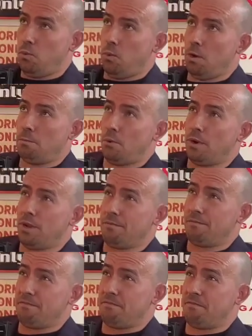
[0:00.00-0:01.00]

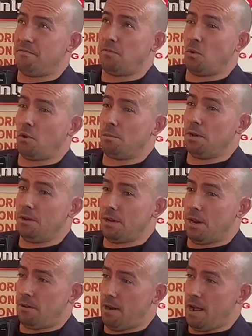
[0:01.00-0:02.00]
$1.4 million
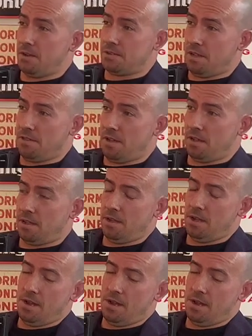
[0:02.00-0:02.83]
house, I think.